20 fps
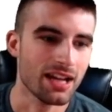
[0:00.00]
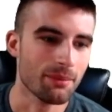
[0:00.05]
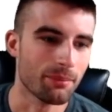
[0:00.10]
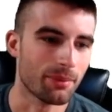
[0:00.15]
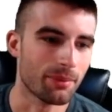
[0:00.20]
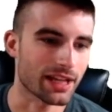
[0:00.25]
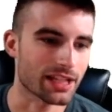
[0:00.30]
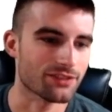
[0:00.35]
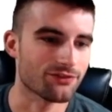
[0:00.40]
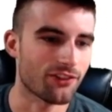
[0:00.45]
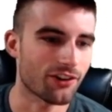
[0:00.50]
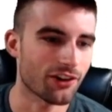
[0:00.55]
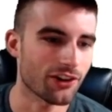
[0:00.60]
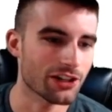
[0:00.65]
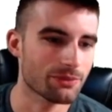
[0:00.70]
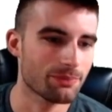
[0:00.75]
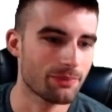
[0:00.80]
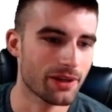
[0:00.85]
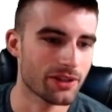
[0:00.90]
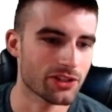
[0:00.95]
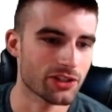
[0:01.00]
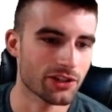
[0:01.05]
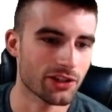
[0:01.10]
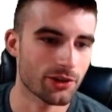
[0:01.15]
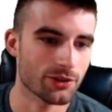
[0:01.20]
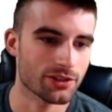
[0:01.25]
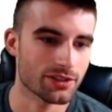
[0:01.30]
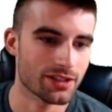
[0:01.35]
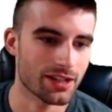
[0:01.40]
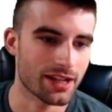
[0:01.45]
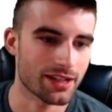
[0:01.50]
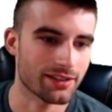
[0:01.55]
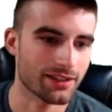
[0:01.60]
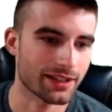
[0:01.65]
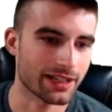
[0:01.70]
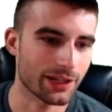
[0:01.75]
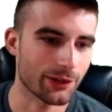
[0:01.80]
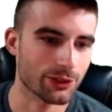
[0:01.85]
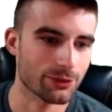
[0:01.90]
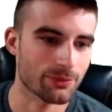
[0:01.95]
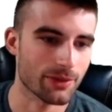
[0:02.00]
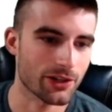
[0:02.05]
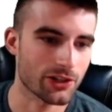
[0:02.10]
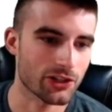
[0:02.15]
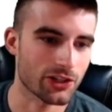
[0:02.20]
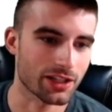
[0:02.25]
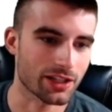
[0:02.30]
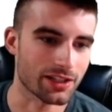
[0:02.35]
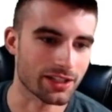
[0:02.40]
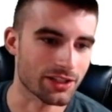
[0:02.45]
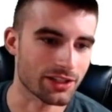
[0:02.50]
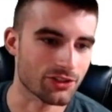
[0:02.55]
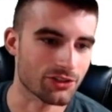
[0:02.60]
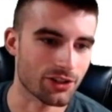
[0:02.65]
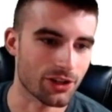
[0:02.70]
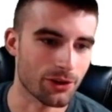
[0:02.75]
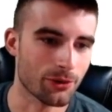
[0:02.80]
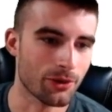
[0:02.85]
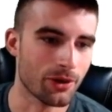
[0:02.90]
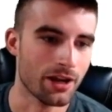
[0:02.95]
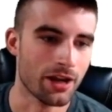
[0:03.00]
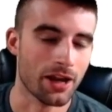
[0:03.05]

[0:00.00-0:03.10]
But as far as pitching goes today, like I was mentioning in the intro,